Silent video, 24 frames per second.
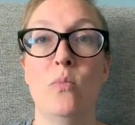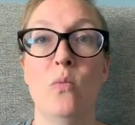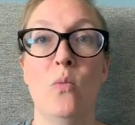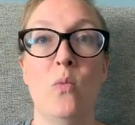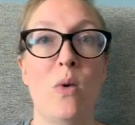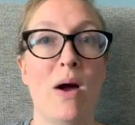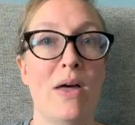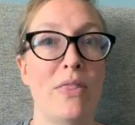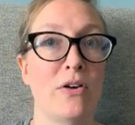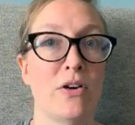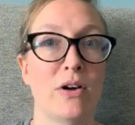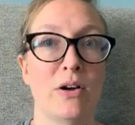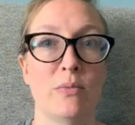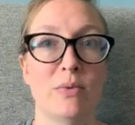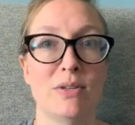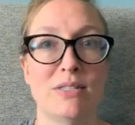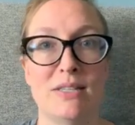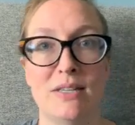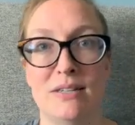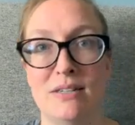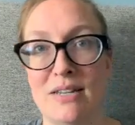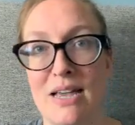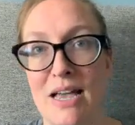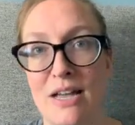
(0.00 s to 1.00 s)
whether it
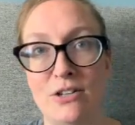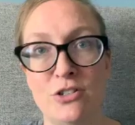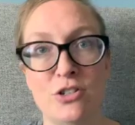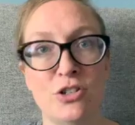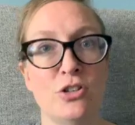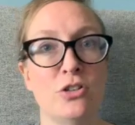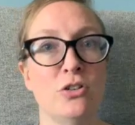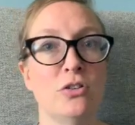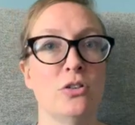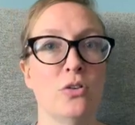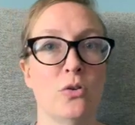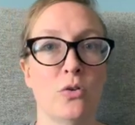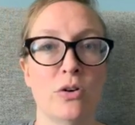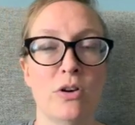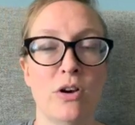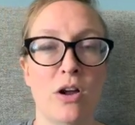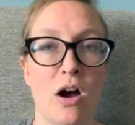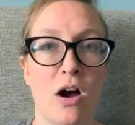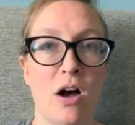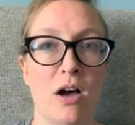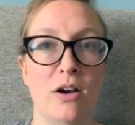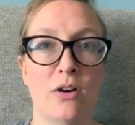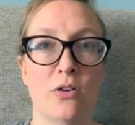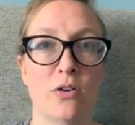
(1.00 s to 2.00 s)
was intentional or
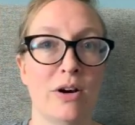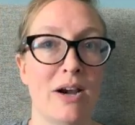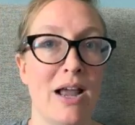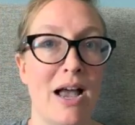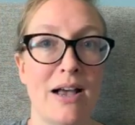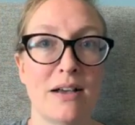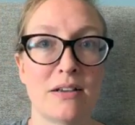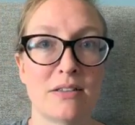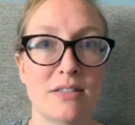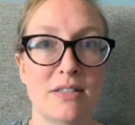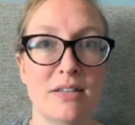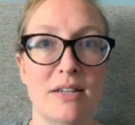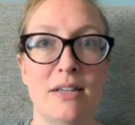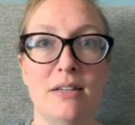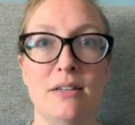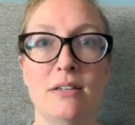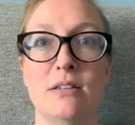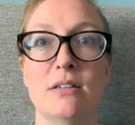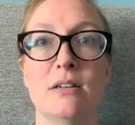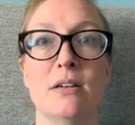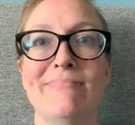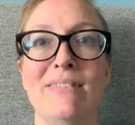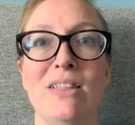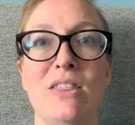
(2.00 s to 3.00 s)
not, or an
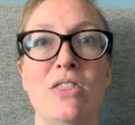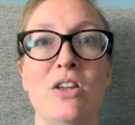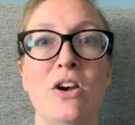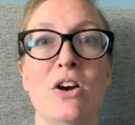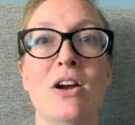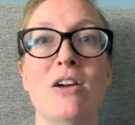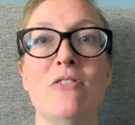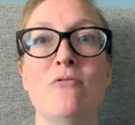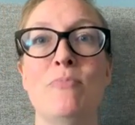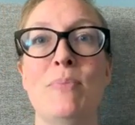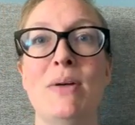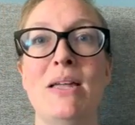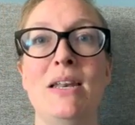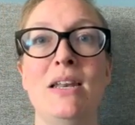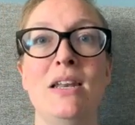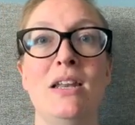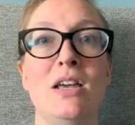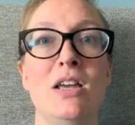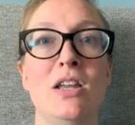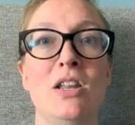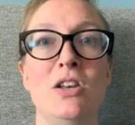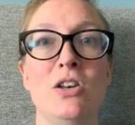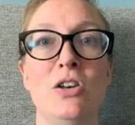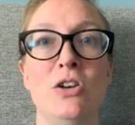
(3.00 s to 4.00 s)
accident, there have
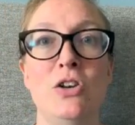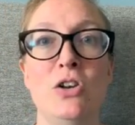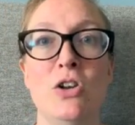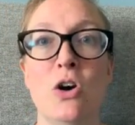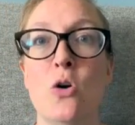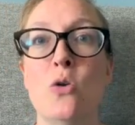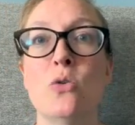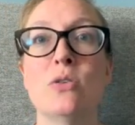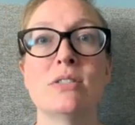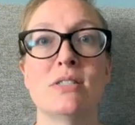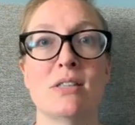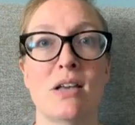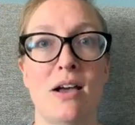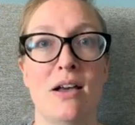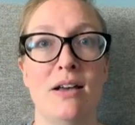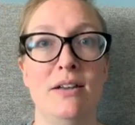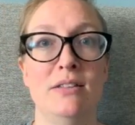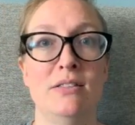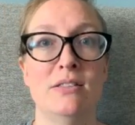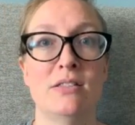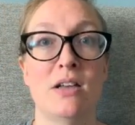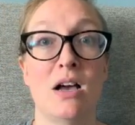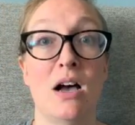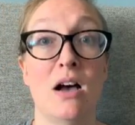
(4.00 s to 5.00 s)
been no
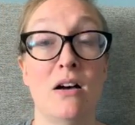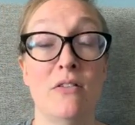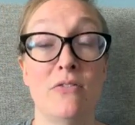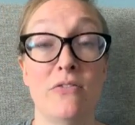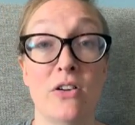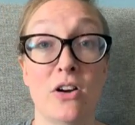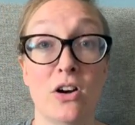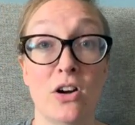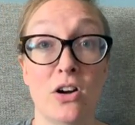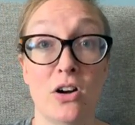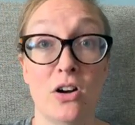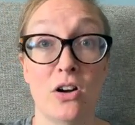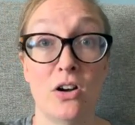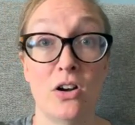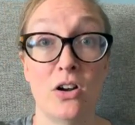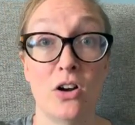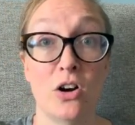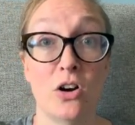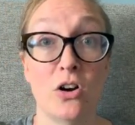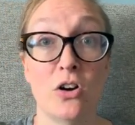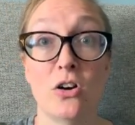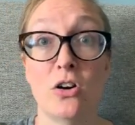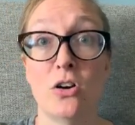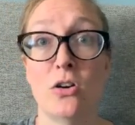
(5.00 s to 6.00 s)
signs of
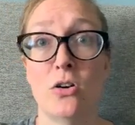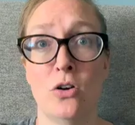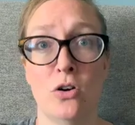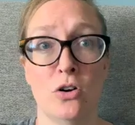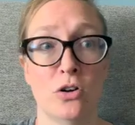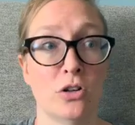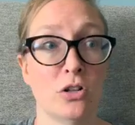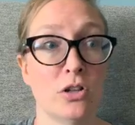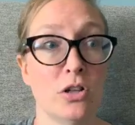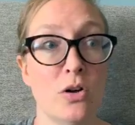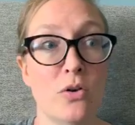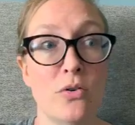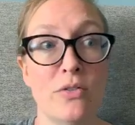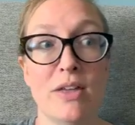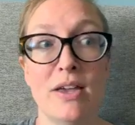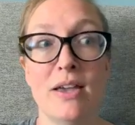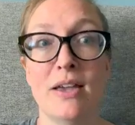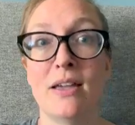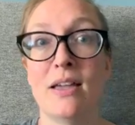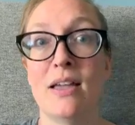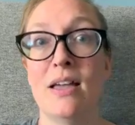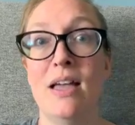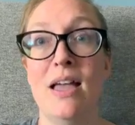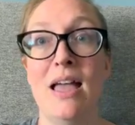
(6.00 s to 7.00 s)
her
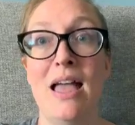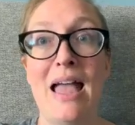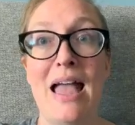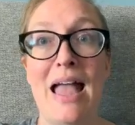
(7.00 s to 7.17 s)
clothing,